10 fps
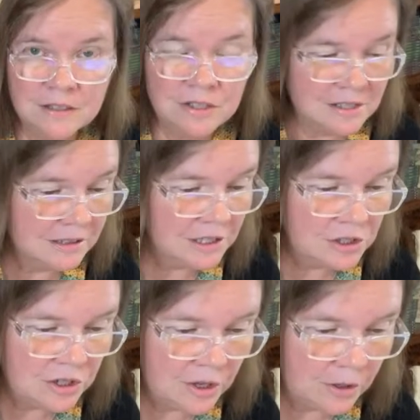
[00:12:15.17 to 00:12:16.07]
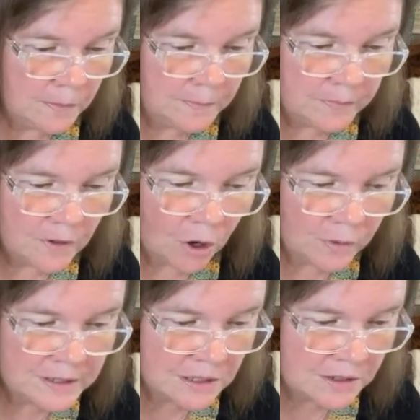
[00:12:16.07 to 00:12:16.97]
just to let you know.
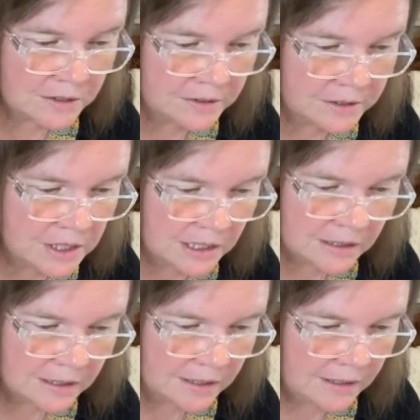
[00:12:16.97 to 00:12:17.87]
Always encouraging.